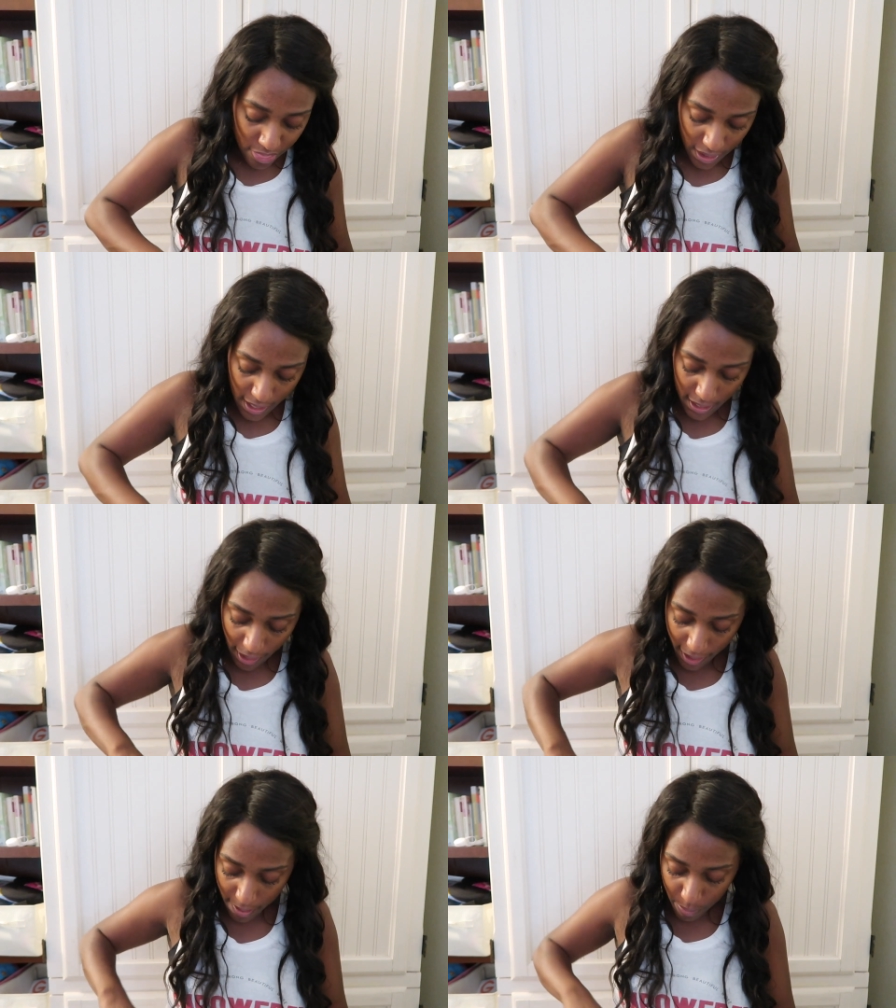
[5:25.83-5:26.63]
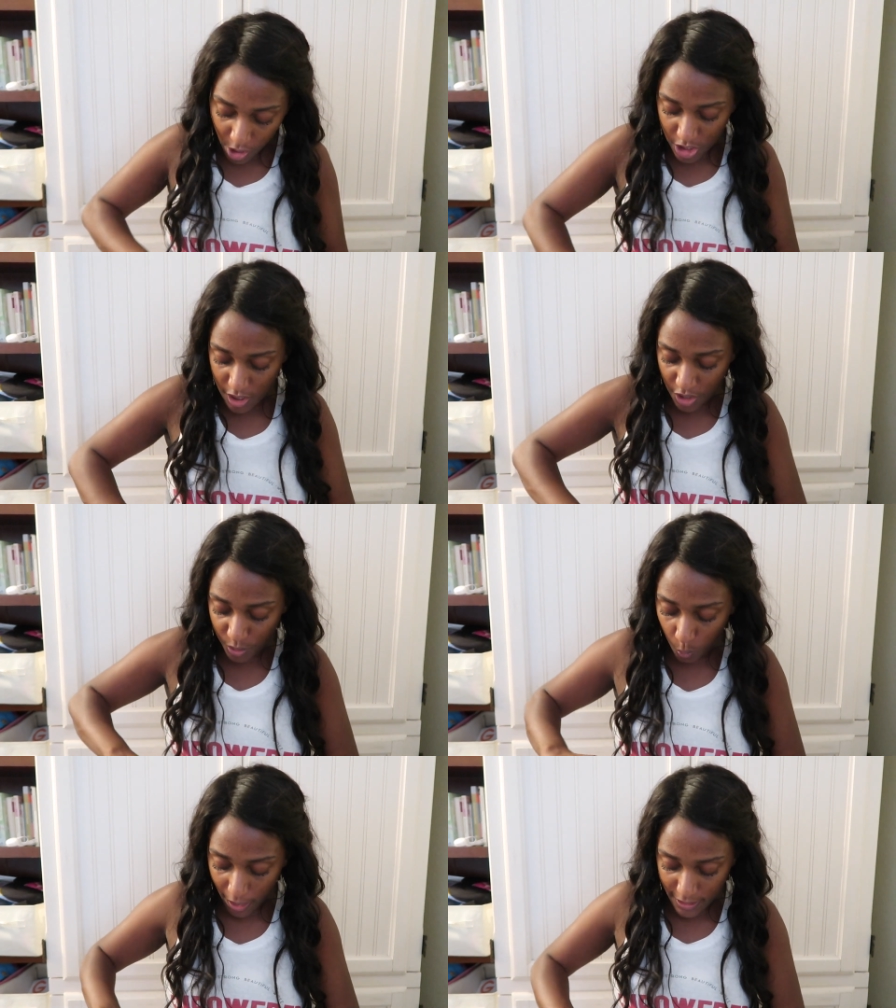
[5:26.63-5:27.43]
Then I bought
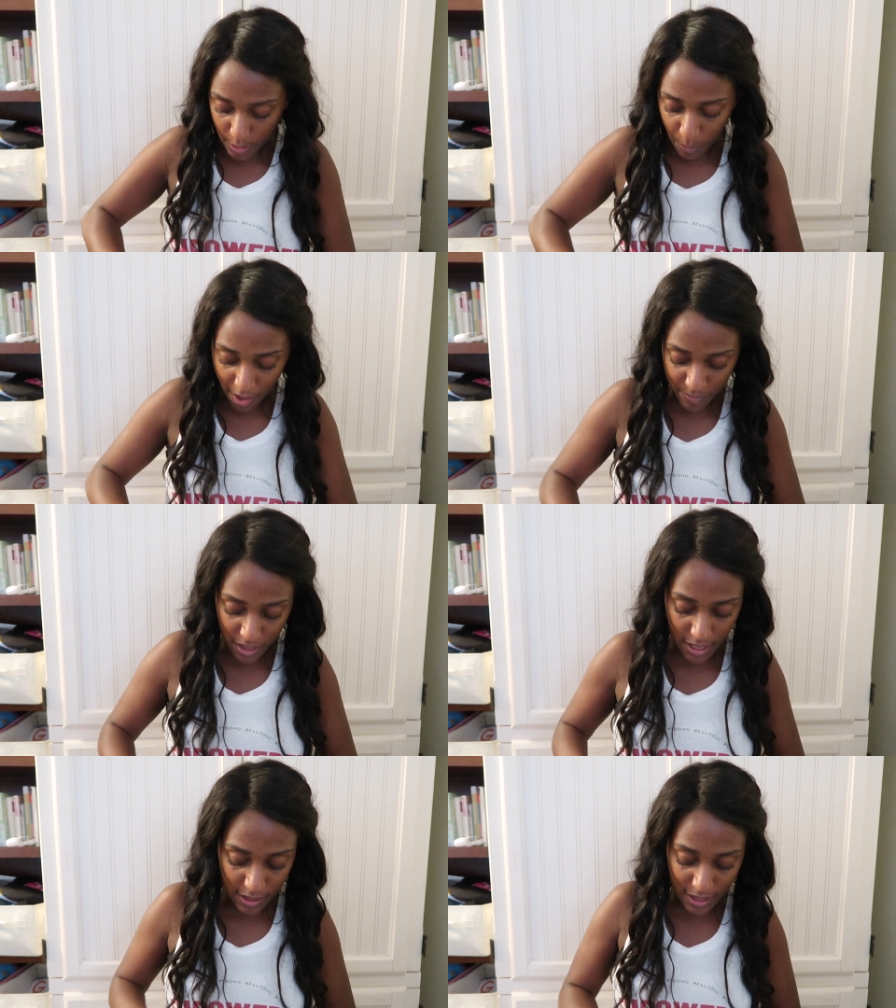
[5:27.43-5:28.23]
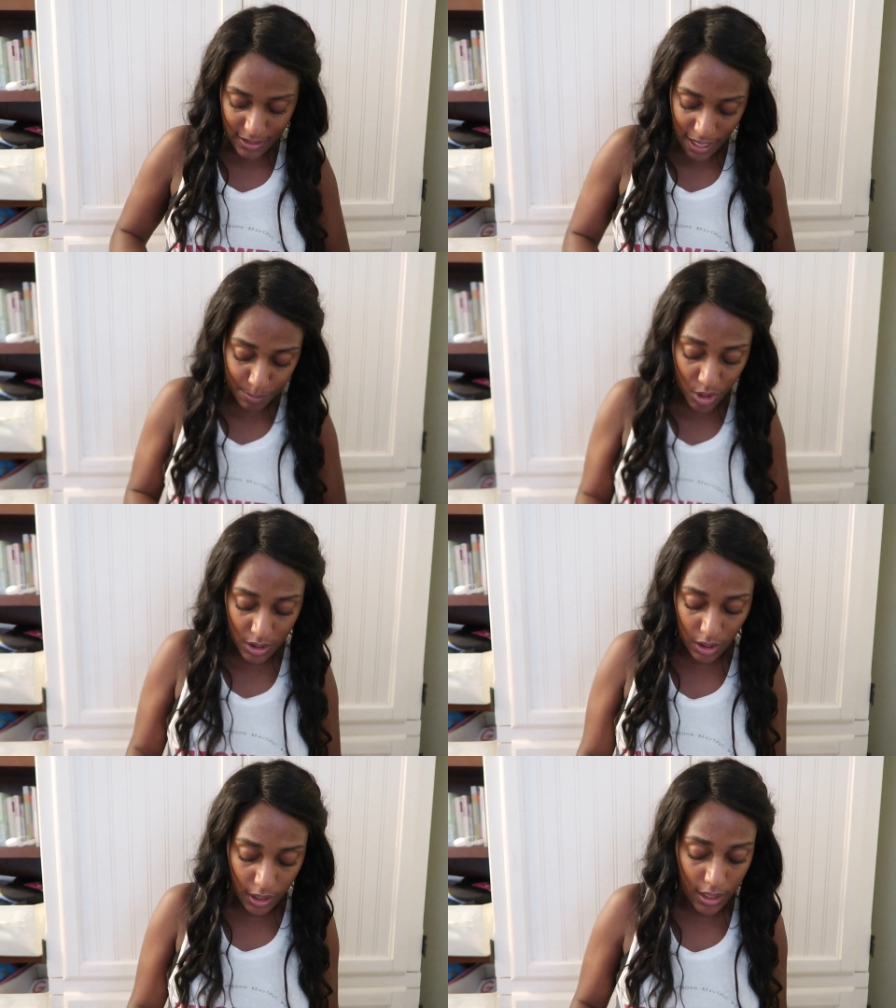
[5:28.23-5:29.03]
another white pumpkin because I'm
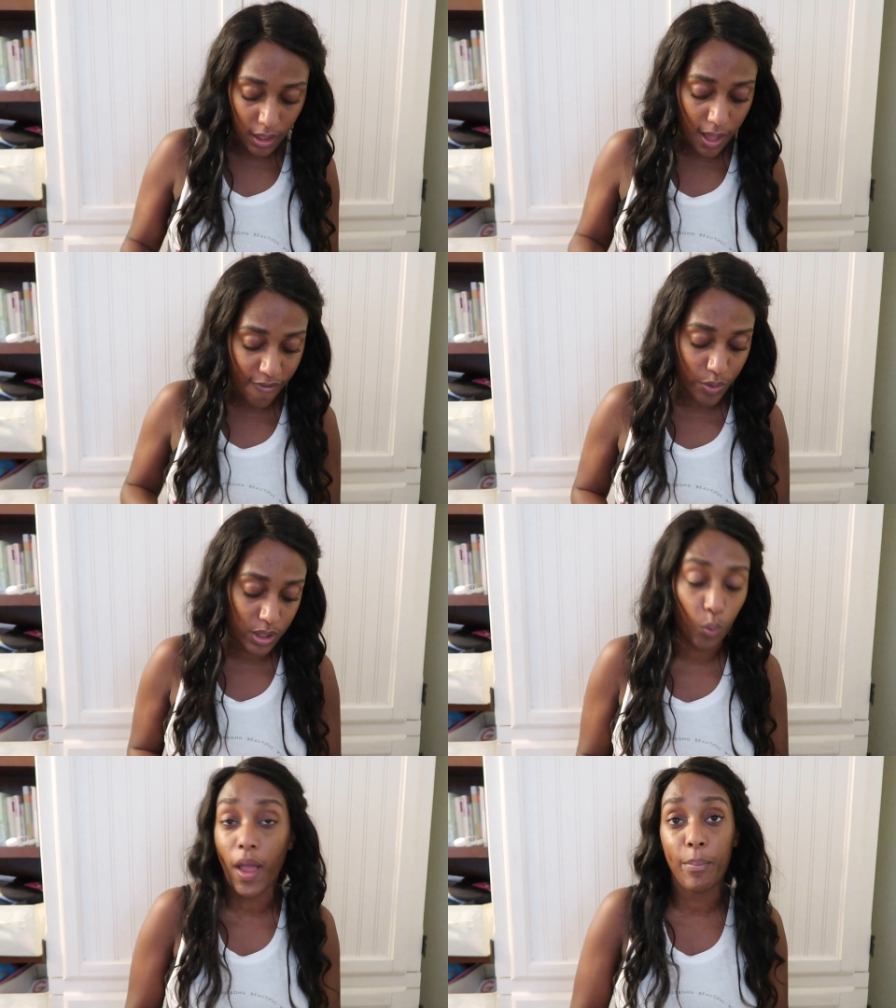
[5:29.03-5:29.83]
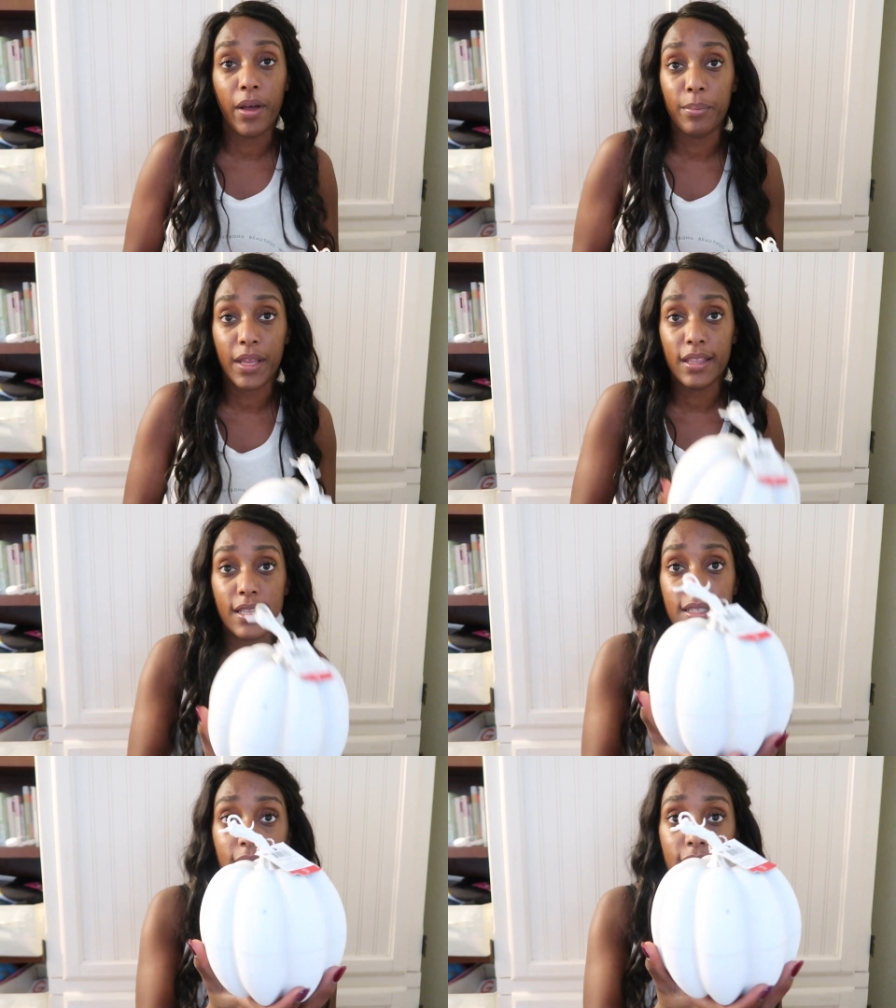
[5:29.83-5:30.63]
just in love with the white pumpkin
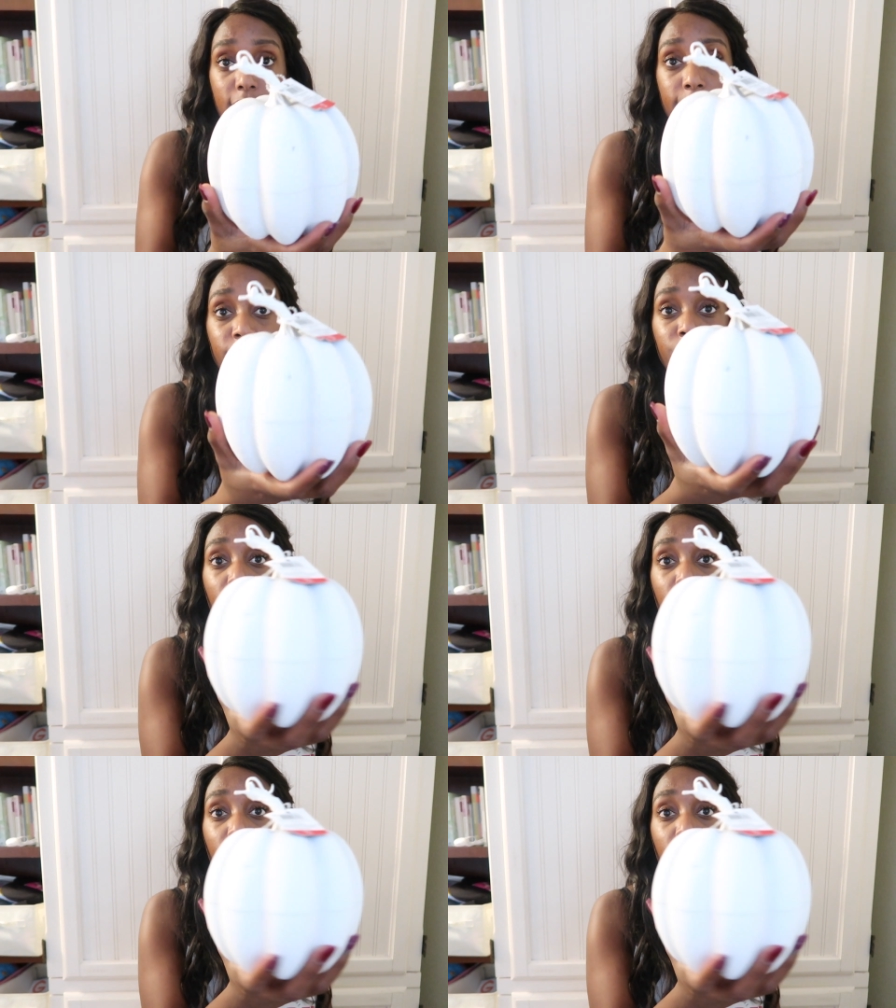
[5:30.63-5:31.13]
this season.